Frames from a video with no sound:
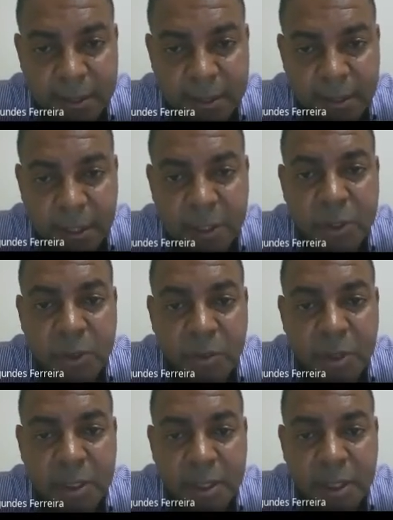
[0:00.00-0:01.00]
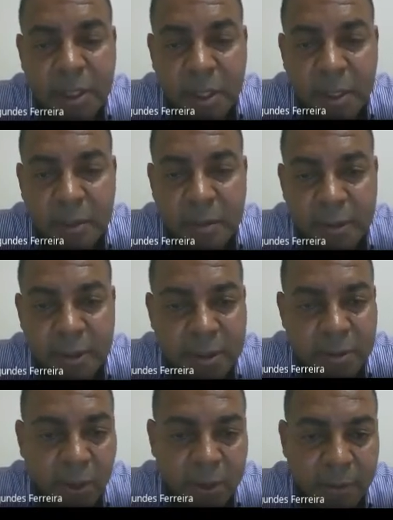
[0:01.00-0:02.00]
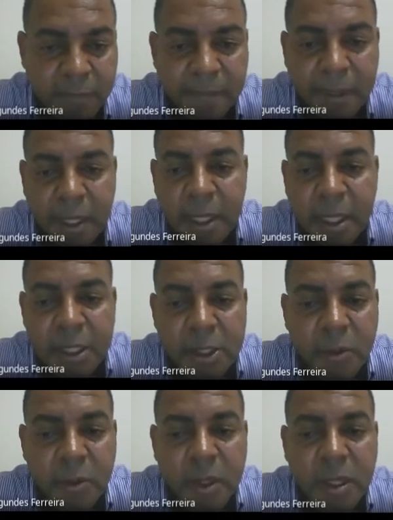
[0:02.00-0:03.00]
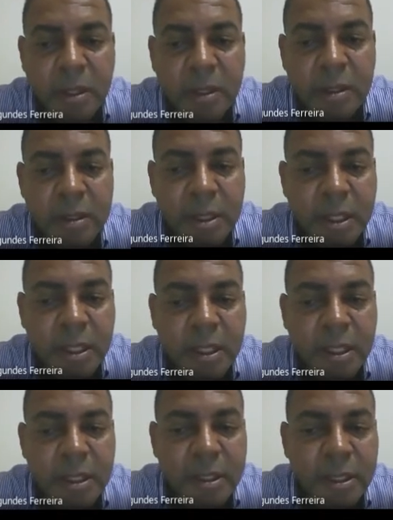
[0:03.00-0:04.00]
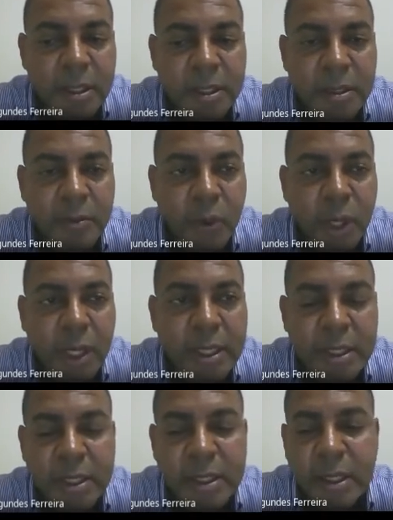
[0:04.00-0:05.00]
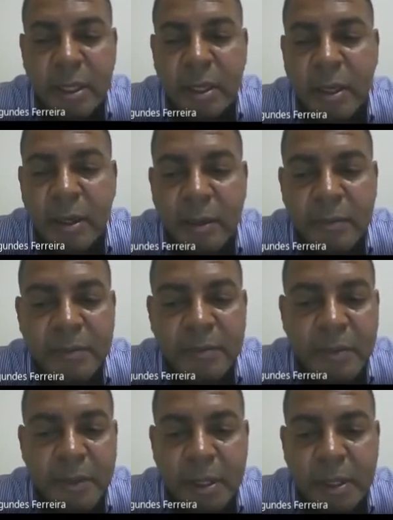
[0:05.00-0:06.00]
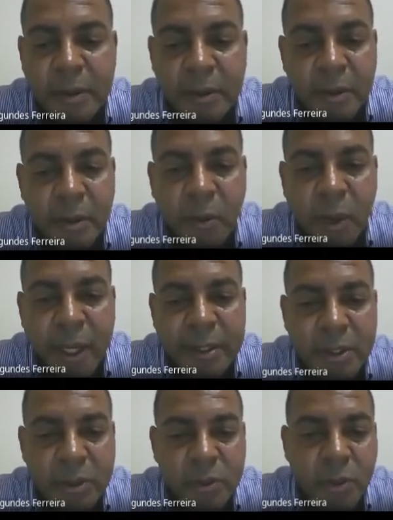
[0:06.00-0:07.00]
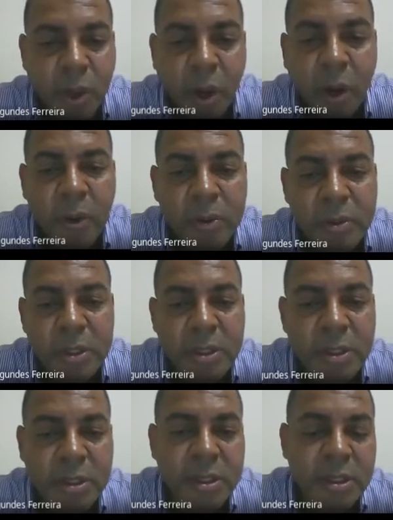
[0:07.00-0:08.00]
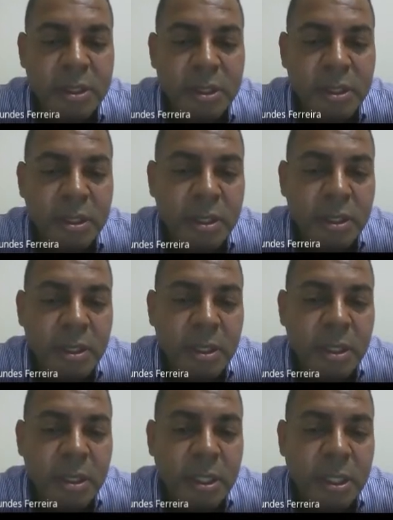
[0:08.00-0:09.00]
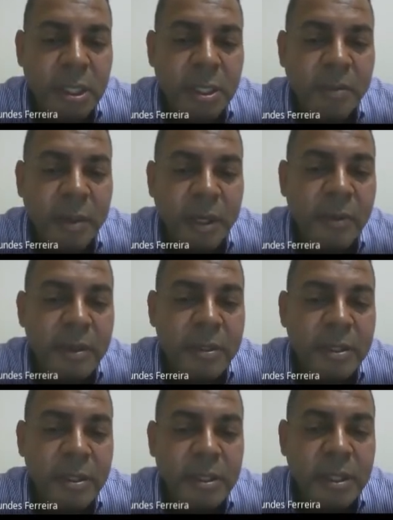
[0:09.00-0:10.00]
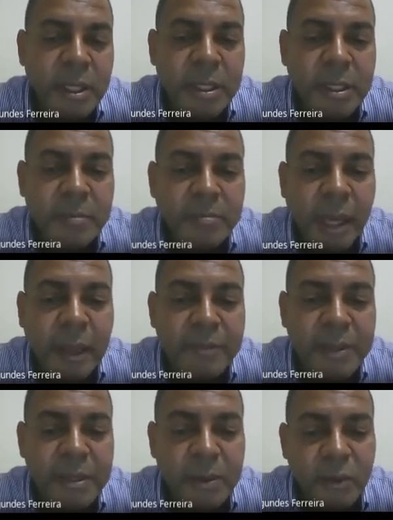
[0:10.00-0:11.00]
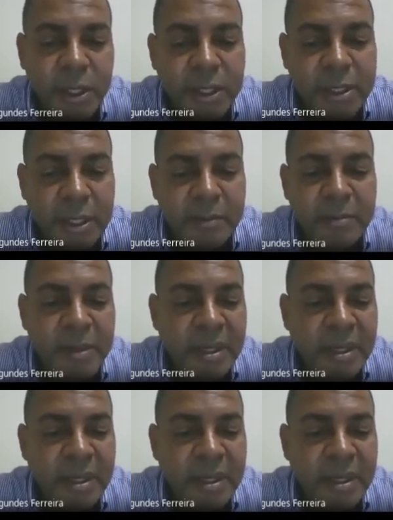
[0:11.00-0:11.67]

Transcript: assumed here in this model. So Bouali went to all these parameter and map it with some